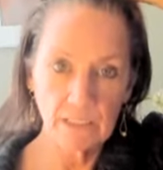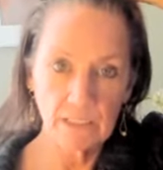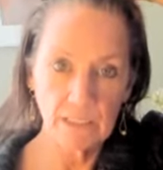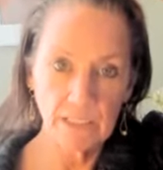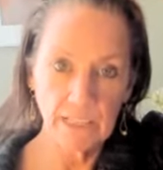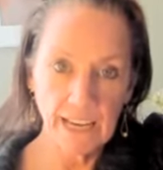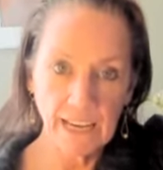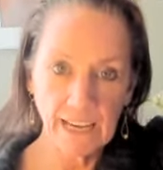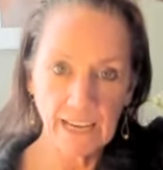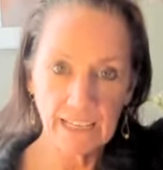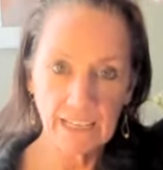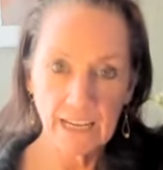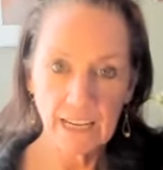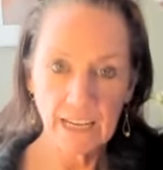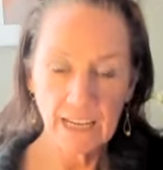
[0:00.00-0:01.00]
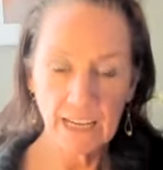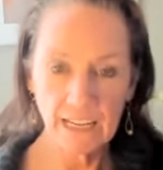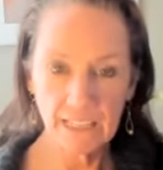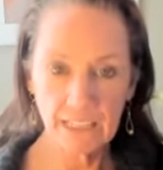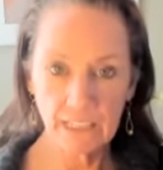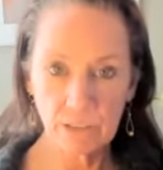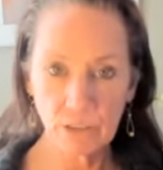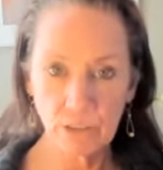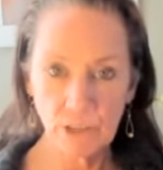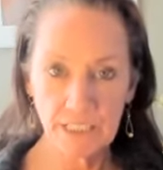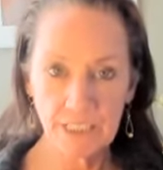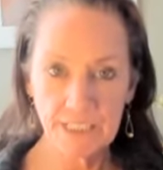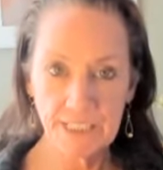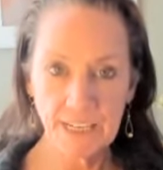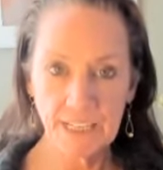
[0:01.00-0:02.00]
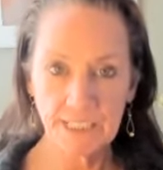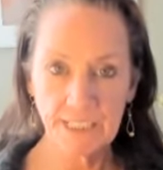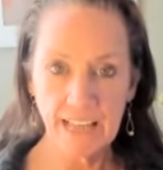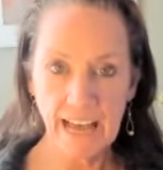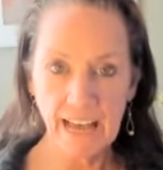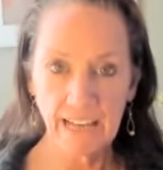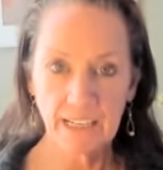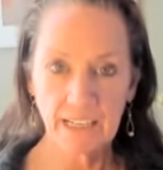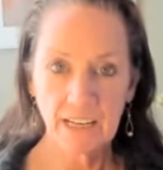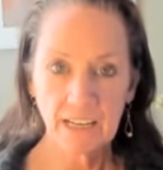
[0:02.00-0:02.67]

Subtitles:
Okay? And now go ahead and take that